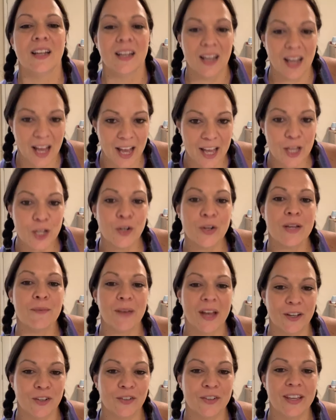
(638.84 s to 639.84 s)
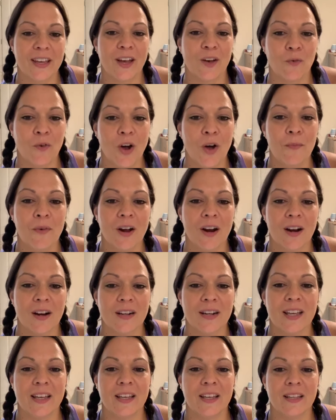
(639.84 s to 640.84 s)
I agree, Michael. Yeah,
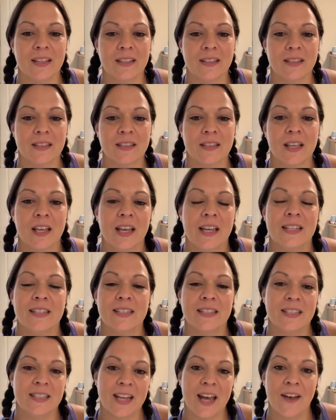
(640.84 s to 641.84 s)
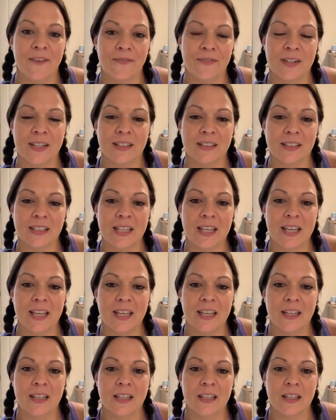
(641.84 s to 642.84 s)
Walmart is
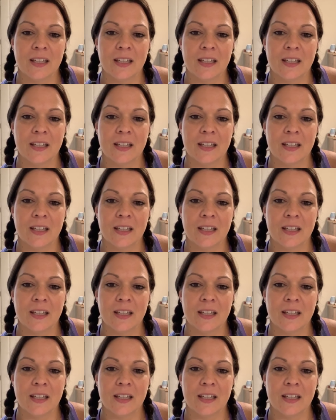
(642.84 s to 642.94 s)
definitely...